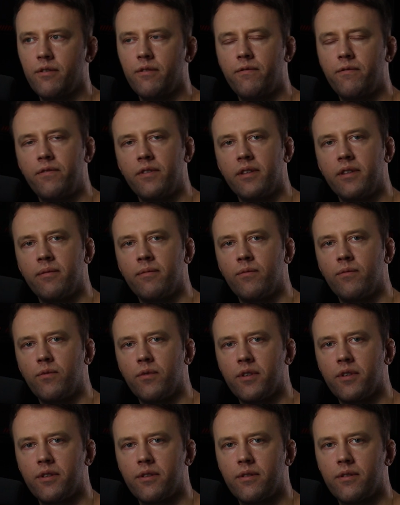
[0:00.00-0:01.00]
Dune film
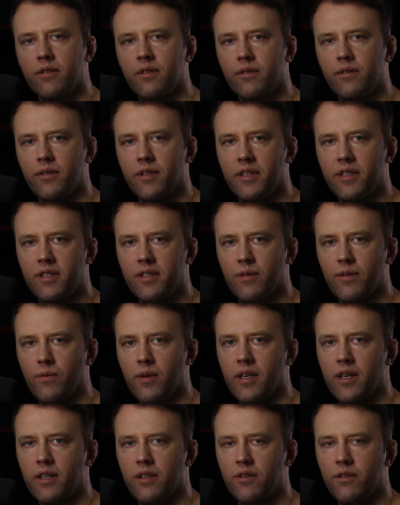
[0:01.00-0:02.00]
was released a
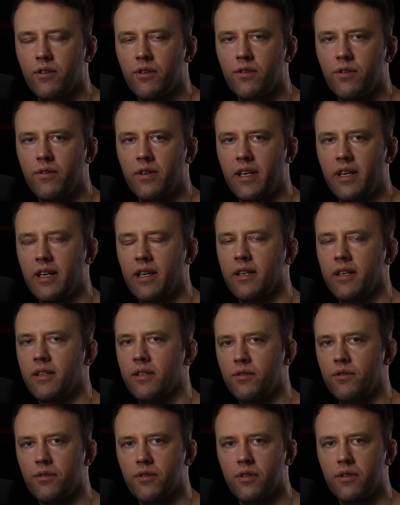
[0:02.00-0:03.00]
while ago and
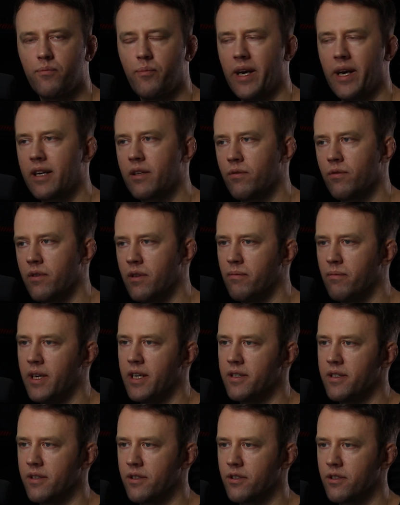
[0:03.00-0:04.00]
is just packed with
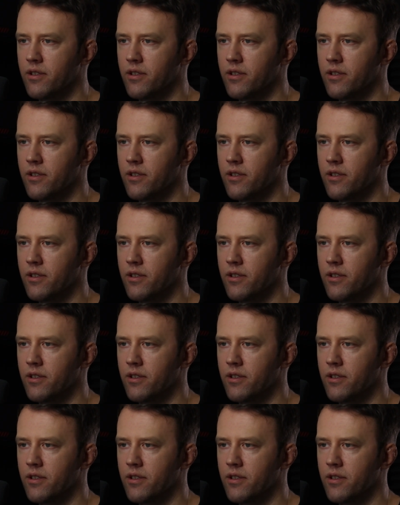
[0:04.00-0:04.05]
amazing